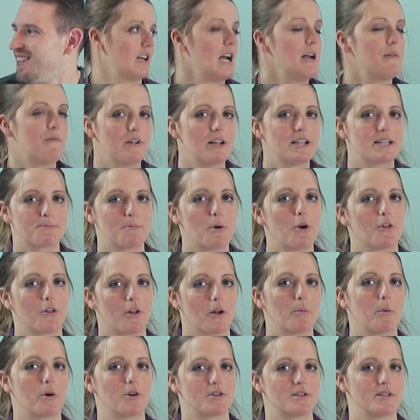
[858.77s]
It fits both
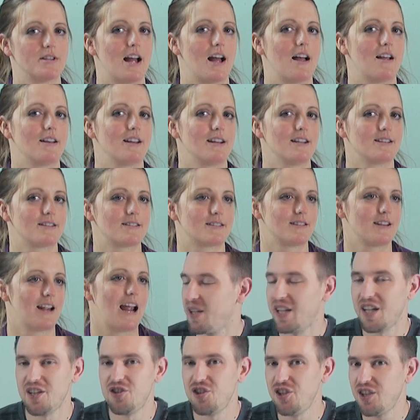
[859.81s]
our personalities.
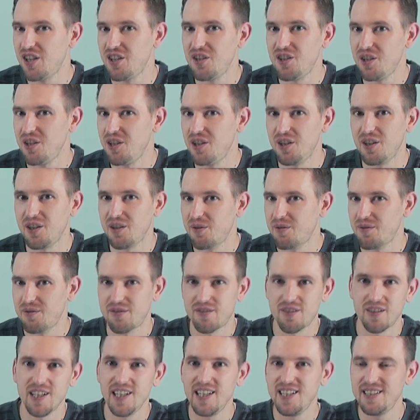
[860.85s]
Because you can do your
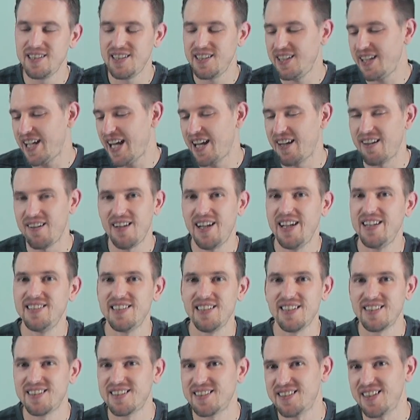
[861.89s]
crazy
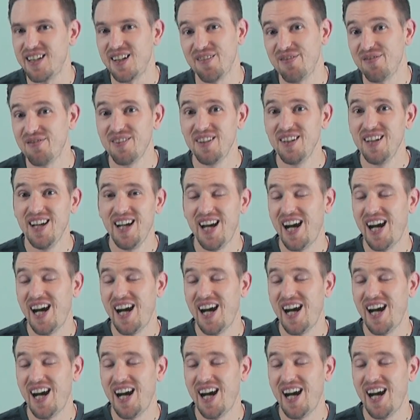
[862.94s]
analyzing stuff,